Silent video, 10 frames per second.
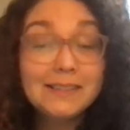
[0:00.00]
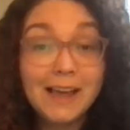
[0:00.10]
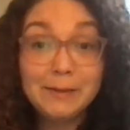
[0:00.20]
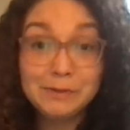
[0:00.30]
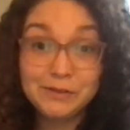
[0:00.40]

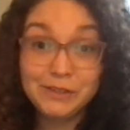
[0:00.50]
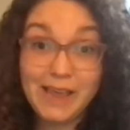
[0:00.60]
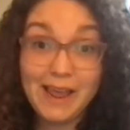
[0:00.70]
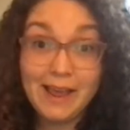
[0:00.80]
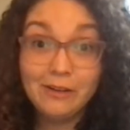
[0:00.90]
Sky Observers
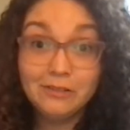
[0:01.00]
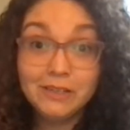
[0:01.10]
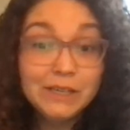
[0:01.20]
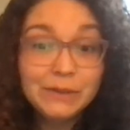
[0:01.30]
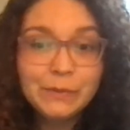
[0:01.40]
Hangout.
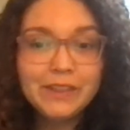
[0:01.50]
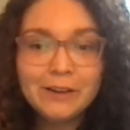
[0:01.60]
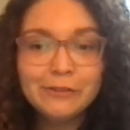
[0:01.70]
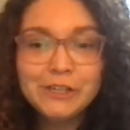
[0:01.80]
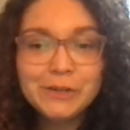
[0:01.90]
With
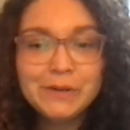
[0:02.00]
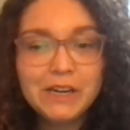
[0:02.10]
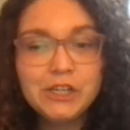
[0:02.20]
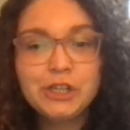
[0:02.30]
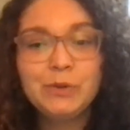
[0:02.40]
every
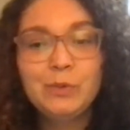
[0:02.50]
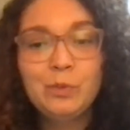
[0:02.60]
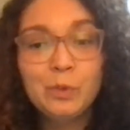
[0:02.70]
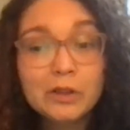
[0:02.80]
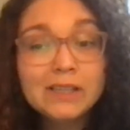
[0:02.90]
donation,
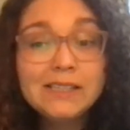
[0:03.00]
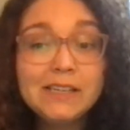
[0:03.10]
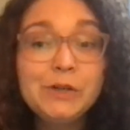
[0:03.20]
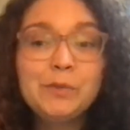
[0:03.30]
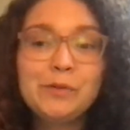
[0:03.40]
we'll
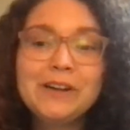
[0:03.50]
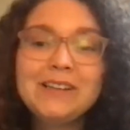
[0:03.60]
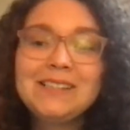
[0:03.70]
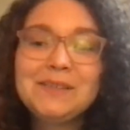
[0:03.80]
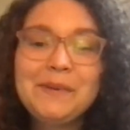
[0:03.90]
continue to
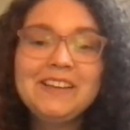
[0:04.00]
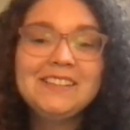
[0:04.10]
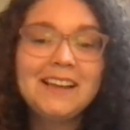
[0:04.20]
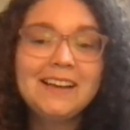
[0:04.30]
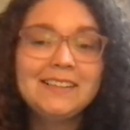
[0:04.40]
bring
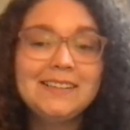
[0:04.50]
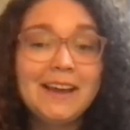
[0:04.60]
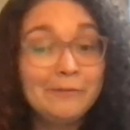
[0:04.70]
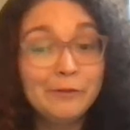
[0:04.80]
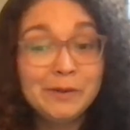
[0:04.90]
space science
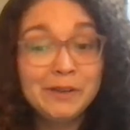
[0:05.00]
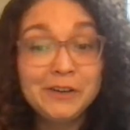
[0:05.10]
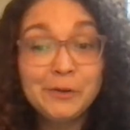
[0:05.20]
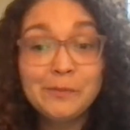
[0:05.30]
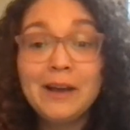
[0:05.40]
to everybody,
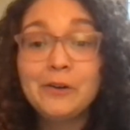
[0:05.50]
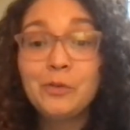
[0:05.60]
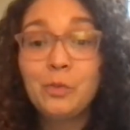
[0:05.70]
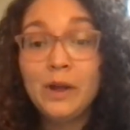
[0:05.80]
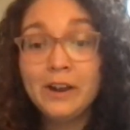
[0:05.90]
no
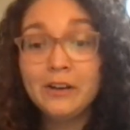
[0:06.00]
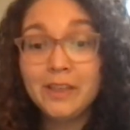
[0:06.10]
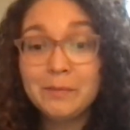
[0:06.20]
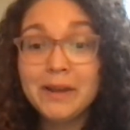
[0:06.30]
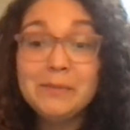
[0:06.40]
matter where
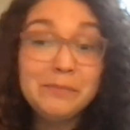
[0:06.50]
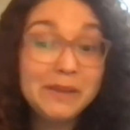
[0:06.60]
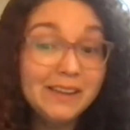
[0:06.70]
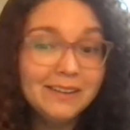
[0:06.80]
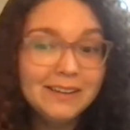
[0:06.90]
they might
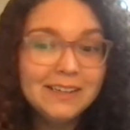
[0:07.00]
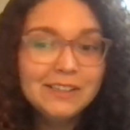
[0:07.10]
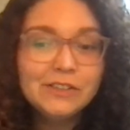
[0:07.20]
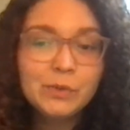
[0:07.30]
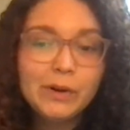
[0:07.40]
be.
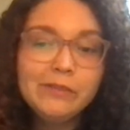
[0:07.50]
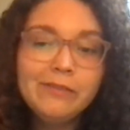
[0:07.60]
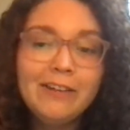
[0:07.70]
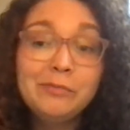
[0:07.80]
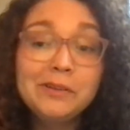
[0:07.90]

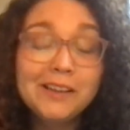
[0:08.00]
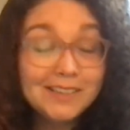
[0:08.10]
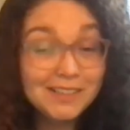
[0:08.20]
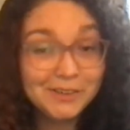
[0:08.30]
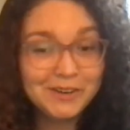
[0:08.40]
25+
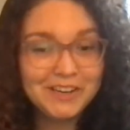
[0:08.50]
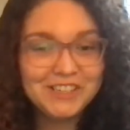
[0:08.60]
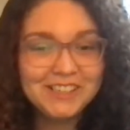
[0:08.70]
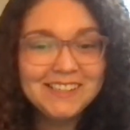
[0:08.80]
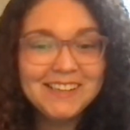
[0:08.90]

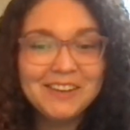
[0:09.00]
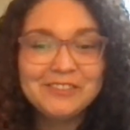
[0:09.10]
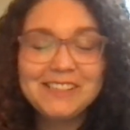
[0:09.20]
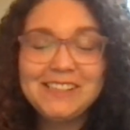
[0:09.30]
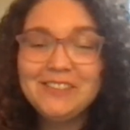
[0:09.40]
donations can
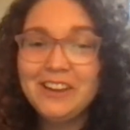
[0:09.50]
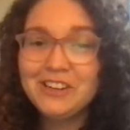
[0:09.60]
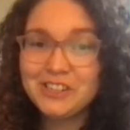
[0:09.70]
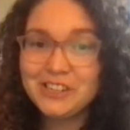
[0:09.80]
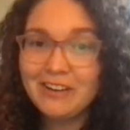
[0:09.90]
receive
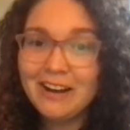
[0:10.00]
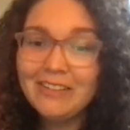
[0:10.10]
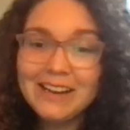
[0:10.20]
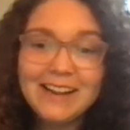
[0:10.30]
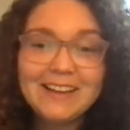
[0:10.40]
a shout
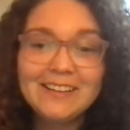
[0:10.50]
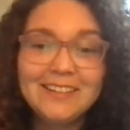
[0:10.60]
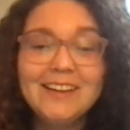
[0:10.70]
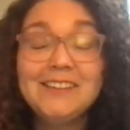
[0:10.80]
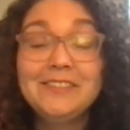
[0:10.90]
out in a
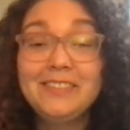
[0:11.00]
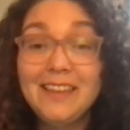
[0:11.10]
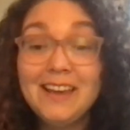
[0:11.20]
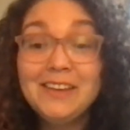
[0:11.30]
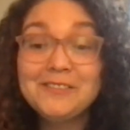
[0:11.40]
collective
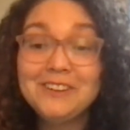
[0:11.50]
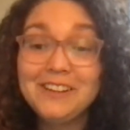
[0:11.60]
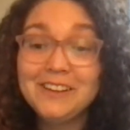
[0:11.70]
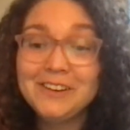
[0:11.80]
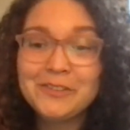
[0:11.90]
thank you
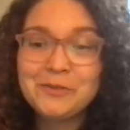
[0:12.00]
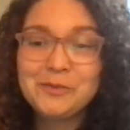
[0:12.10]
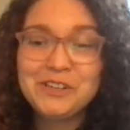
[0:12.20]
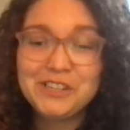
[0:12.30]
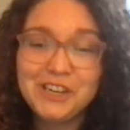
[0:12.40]
video that
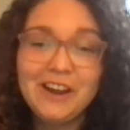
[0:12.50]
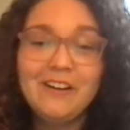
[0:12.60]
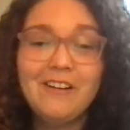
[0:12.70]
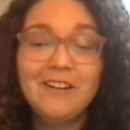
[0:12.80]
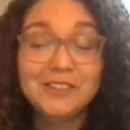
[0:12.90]
will be
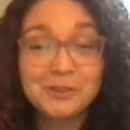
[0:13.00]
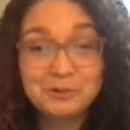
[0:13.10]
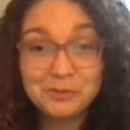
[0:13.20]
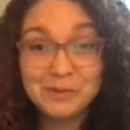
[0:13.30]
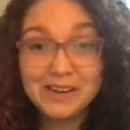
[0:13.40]
shared on
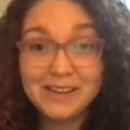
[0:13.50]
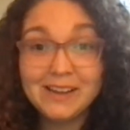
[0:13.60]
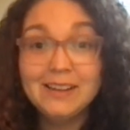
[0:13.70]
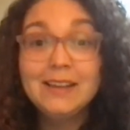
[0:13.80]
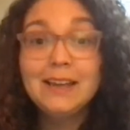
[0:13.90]
social
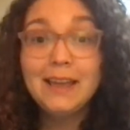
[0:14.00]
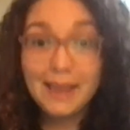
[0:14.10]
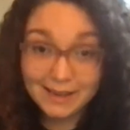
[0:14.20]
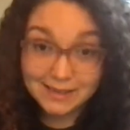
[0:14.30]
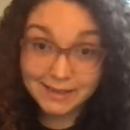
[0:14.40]
media
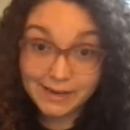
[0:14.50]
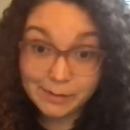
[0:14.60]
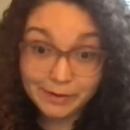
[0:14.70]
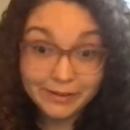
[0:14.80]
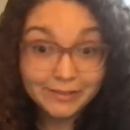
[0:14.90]
and in an
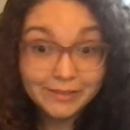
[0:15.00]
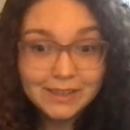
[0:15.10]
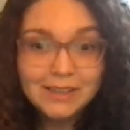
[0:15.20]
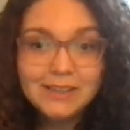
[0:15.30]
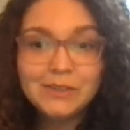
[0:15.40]
email.
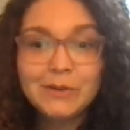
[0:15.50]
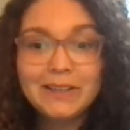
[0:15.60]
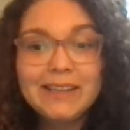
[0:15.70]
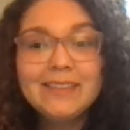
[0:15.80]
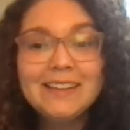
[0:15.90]
So
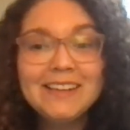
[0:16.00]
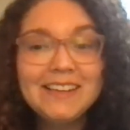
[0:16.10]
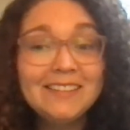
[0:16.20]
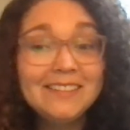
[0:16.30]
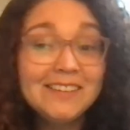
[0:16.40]
click the link
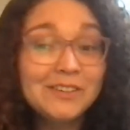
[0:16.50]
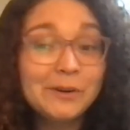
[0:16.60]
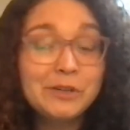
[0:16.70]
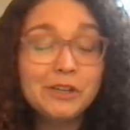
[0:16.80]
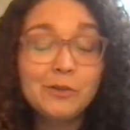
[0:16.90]
in the
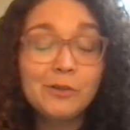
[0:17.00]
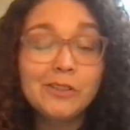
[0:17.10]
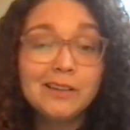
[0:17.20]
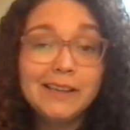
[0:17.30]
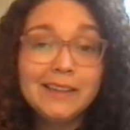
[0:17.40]
description or
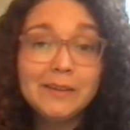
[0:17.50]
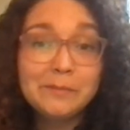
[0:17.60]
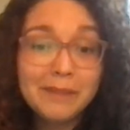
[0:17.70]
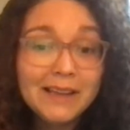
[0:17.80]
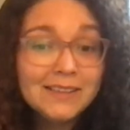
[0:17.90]
the link
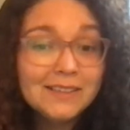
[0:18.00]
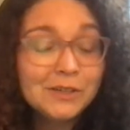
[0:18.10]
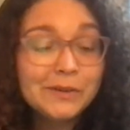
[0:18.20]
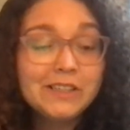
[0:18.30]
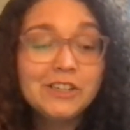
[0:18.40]
that Mike is
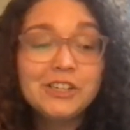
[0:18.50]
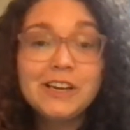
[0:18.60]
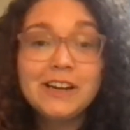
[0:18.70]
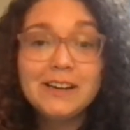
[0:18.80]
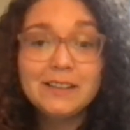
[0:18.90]
going to
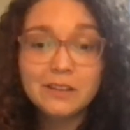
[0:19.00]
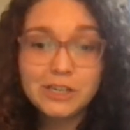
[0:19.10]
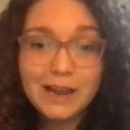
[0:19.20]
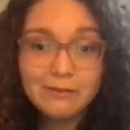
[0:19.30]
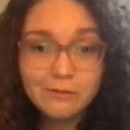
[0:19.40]
share in the
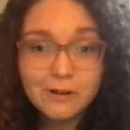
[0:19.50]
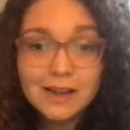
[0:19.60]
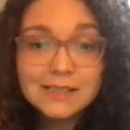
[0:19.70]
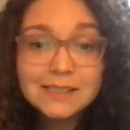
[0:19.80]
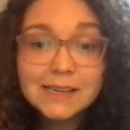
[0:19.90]
chat for
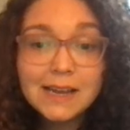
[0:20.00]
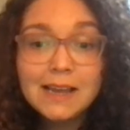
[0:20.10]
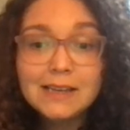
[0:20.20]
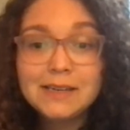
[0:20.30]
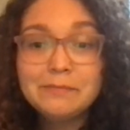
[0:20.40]
us
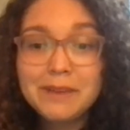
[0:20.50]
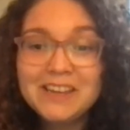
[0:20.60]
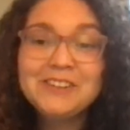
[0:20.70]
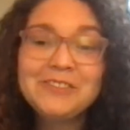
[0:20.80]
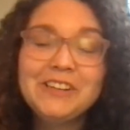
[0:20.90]
to
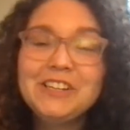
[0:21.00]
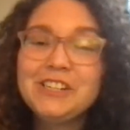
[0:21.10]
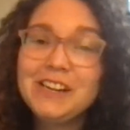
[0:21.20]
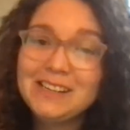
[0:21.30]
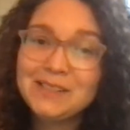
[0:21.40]
make a
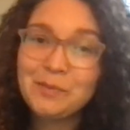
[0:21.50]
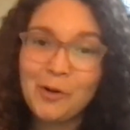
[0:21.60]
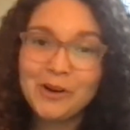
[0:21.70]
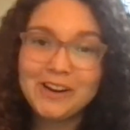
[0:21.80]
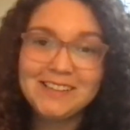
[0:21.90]
donation and
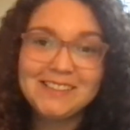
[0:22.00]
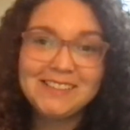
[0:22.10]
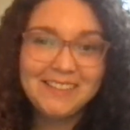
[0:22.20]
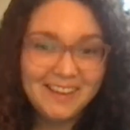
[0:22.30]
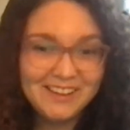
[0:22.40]
support
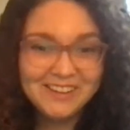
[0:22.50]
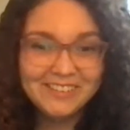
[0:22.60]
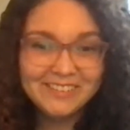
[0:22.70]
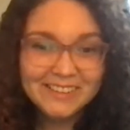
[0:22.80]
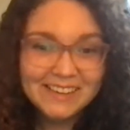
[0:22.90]
us. Thank
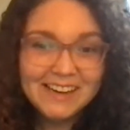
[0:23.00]
you.